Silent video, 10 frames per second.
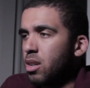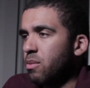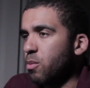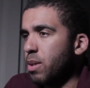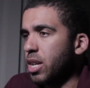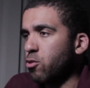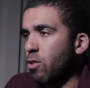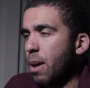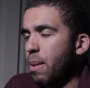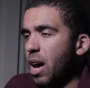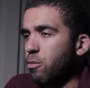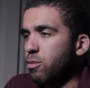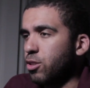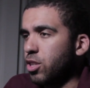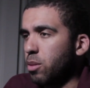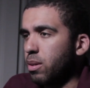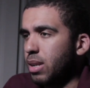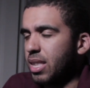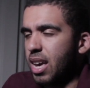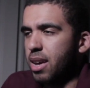for best rap album or something
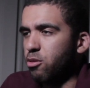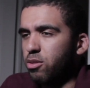like that,